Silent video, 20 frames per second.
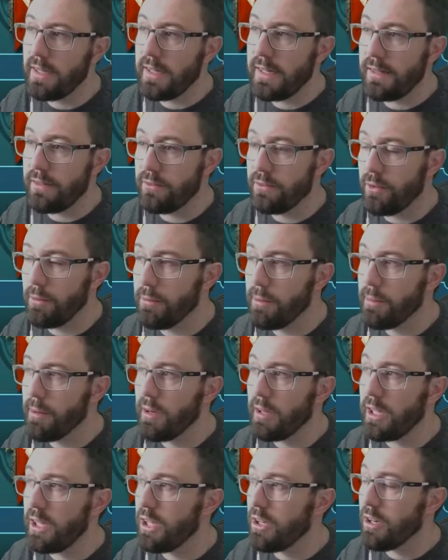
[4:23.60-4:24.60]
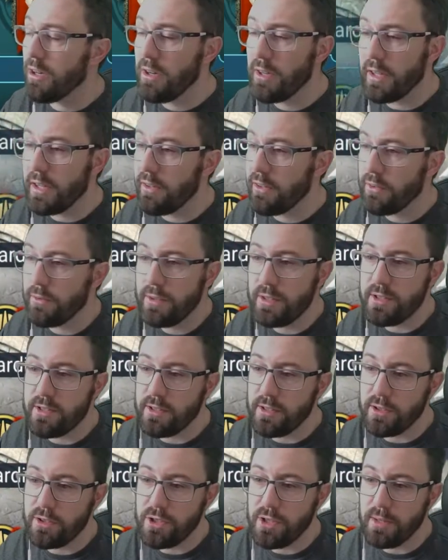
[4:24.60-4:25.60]
the market, you can't get 3-star
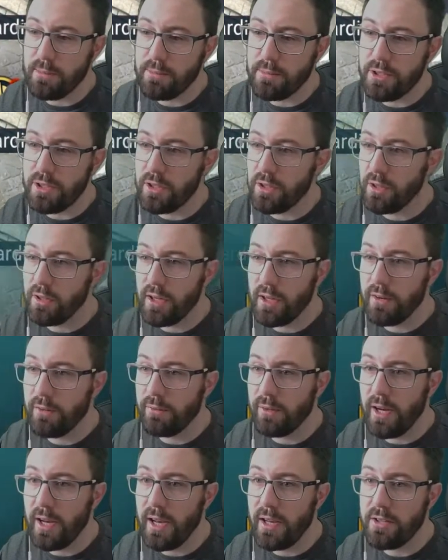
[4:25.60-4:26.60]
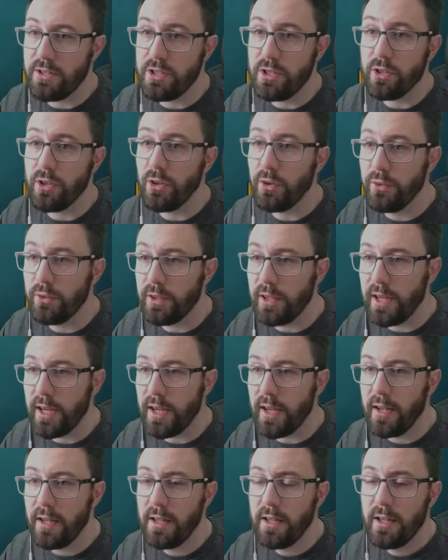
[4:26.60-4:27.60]
champs, you can't get rares, you can only get
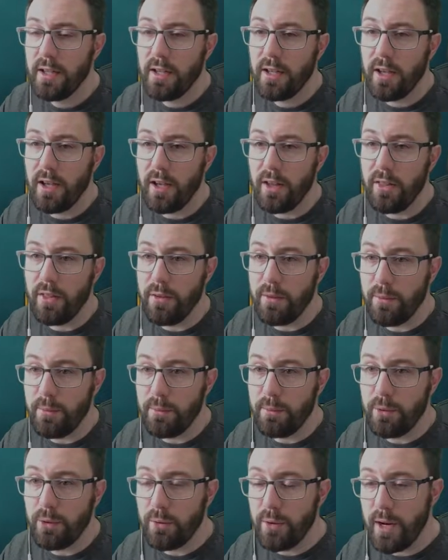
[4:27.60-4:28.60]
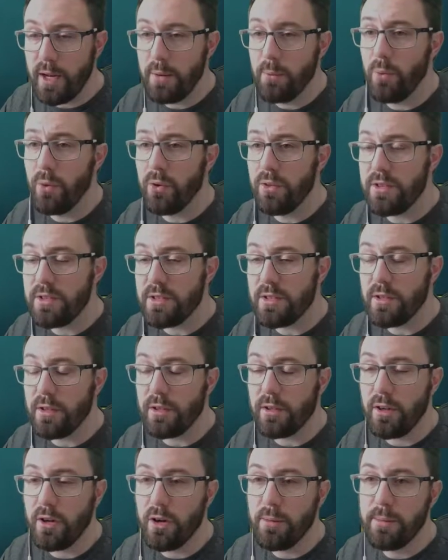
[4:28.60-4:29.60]
the grey 1-star
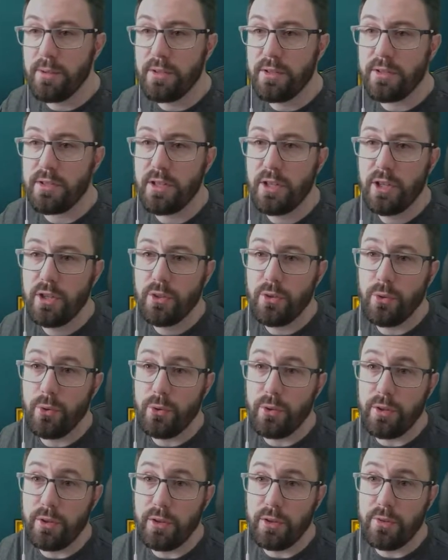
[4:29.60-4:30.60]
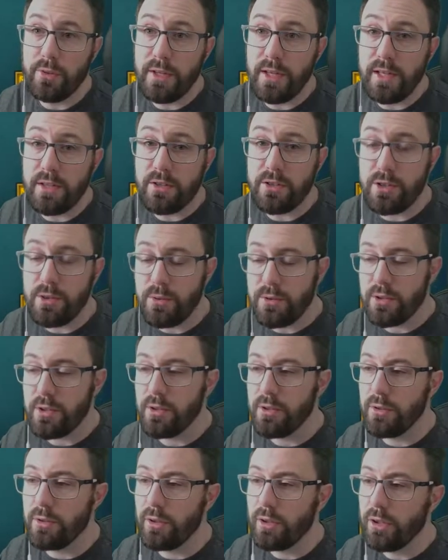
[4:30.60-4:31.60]
commons or the green 2-star
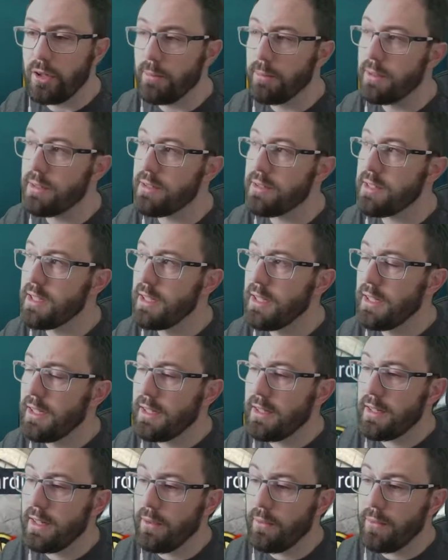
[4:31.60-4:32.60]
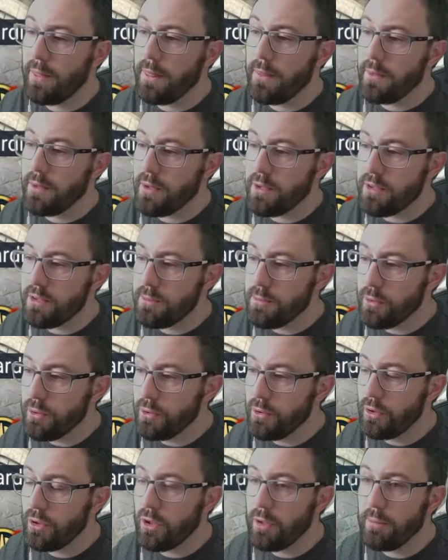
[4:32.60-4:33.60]
uncommons. Now there are some
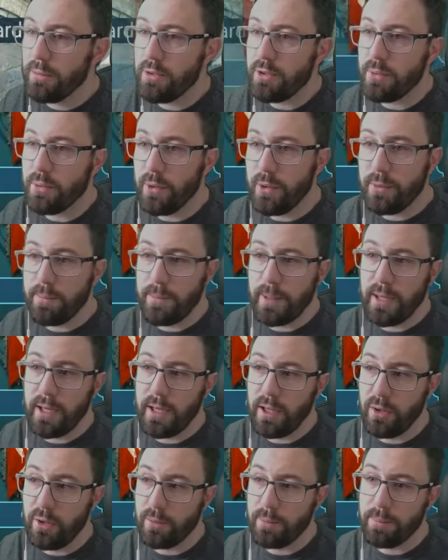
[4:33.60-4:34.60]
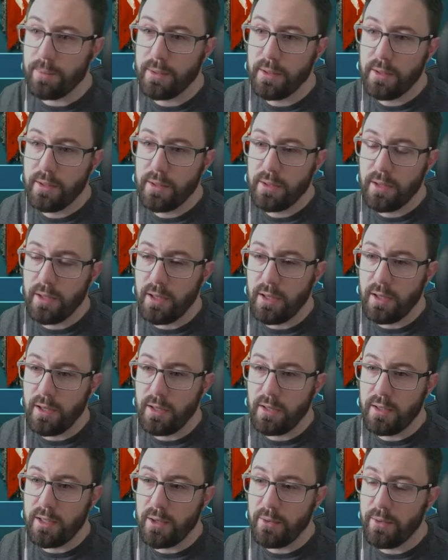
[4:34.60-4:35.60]
uncommons worth picking up.
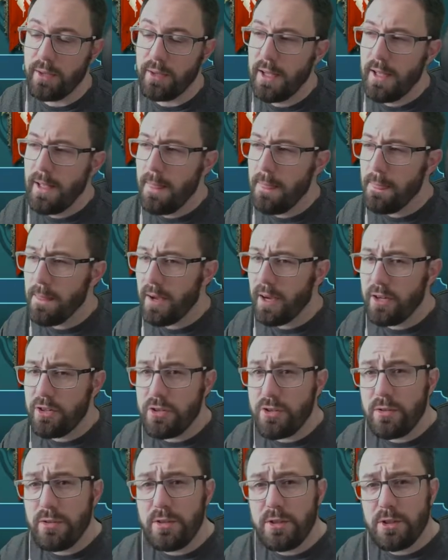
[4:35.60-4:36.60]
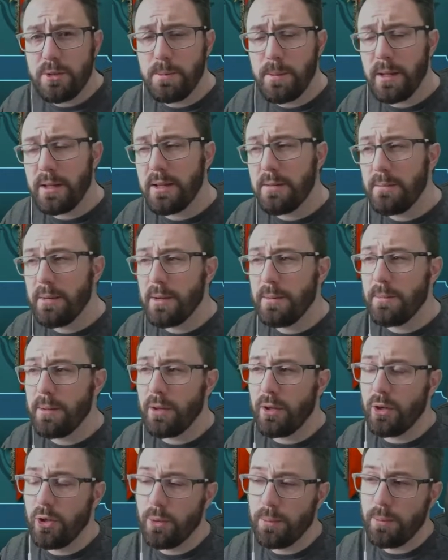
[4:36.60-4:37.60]
Now I strongly suspect there might be a
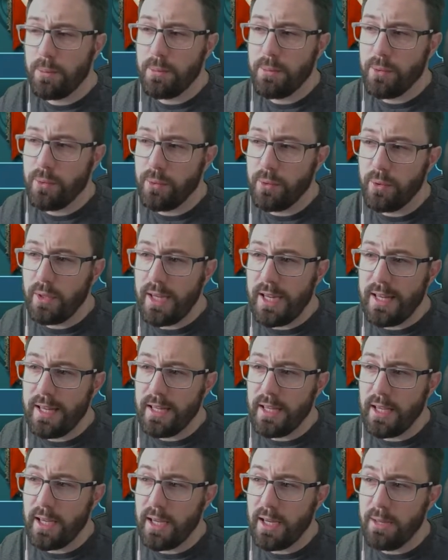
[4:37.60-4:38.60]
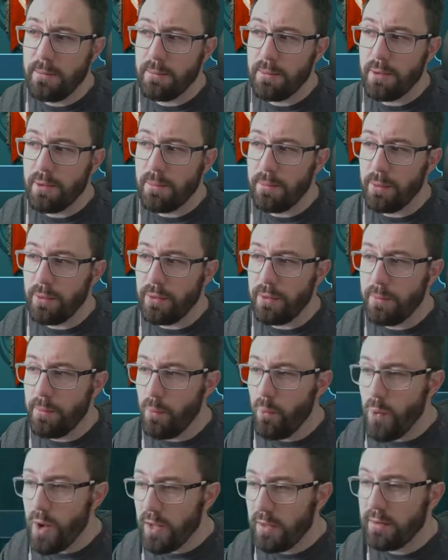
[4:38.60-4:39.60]
couple more in the game, but the
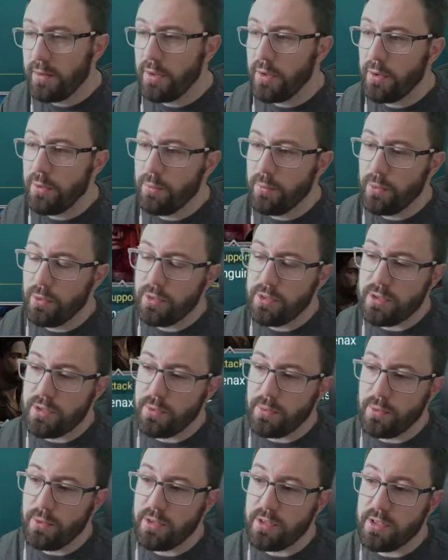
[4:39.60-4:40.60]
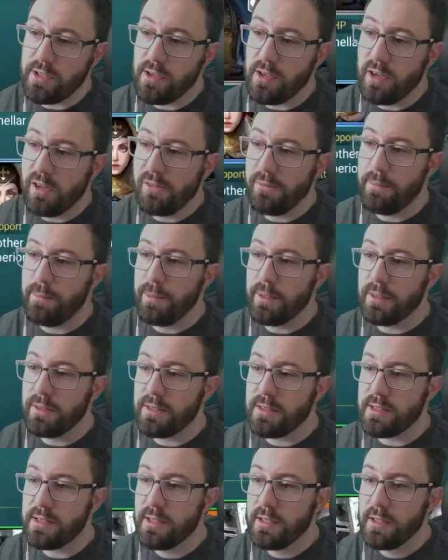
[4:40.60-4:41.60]
well-known ones, the ones that I've
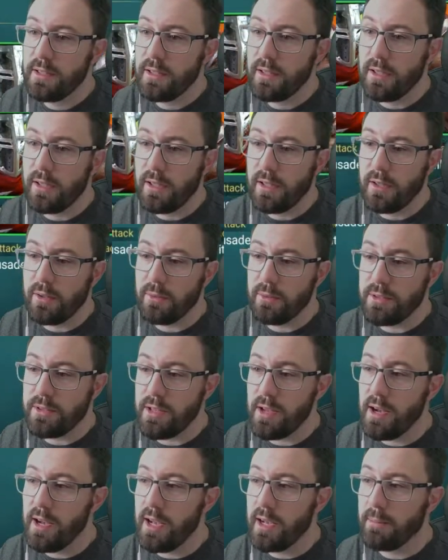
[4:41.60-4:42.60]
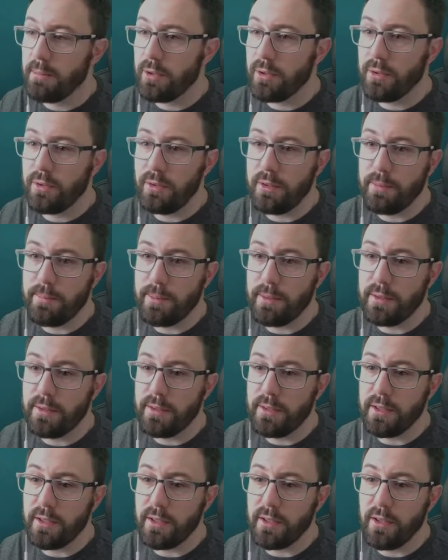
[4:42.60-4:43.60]
built, the ones that I am currently
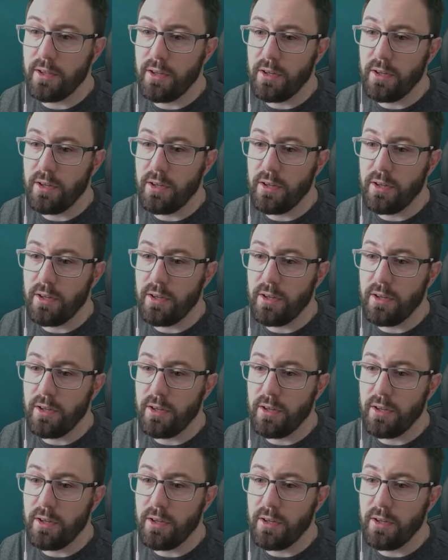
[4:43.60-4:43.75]
building, are